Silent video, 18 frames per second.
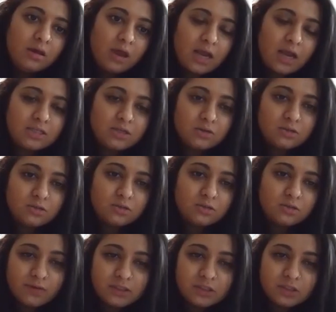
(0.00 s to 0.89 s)
And so it's more
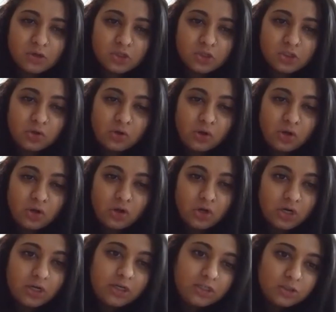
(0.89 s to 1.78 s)
of a social
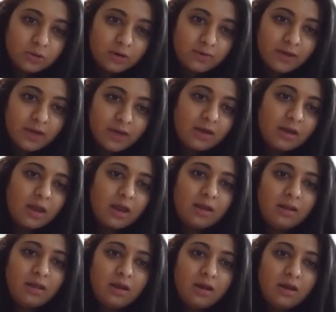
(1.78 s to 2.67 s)
good driven.
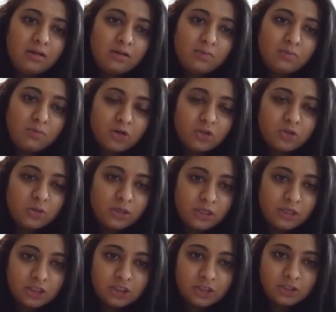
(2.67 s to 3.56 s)
And then the more
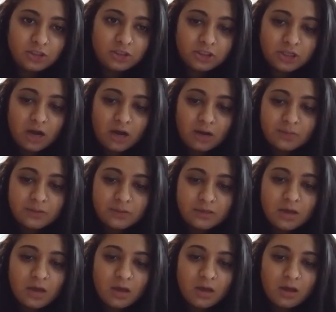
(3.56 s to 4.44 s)
traditional shops,
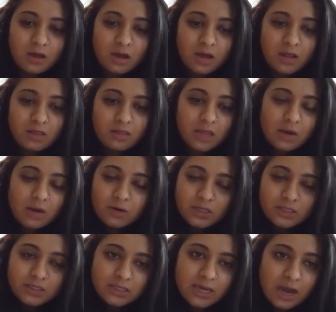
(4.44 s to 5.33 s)
they want
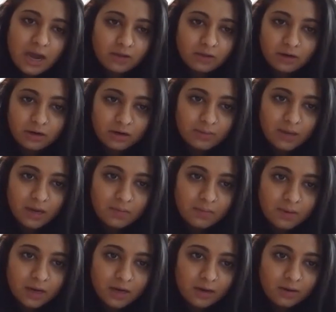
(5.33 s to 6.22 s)
to see how they're going to make
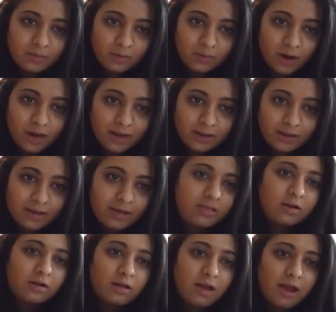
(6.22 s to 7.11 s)
money, right? Like
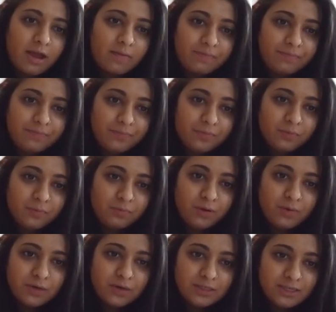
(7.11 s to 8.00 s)
they're like,
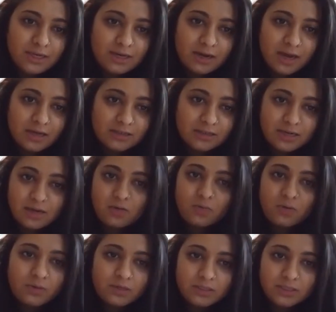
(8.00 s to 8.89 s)
we want to see an exit.
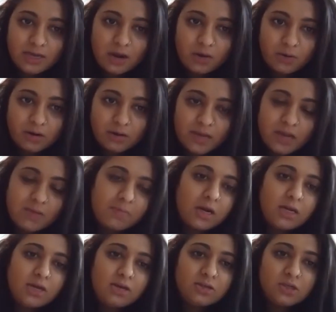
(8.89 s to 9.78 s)
We want to see how we're going to make
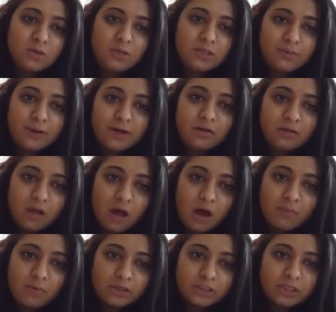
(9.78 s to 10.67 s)
money. So we spend a
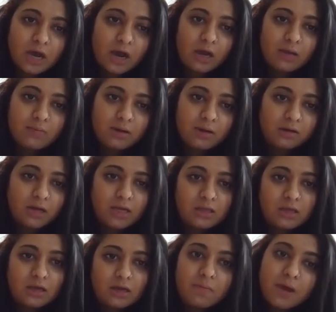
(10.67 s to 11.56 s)
lot more time on like
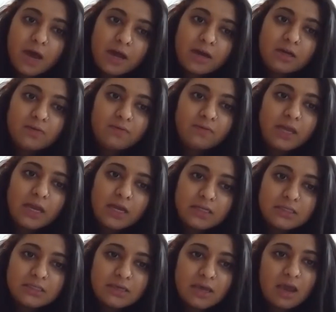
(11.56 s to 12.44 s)
the competitive
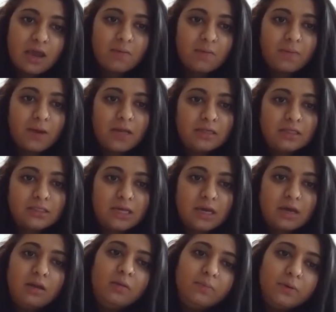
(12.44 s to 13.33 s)
landscape and the
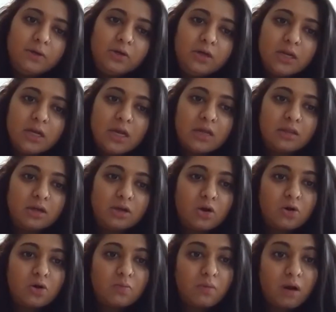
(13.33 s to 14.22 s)
scalability and the
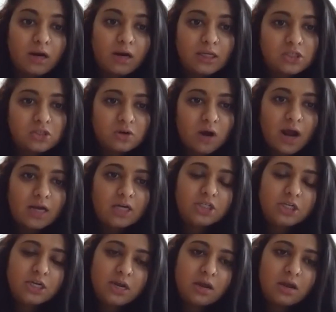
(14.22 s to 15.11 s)
go-to-market
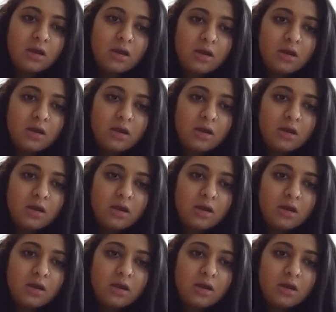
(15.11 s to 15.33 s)
strategy.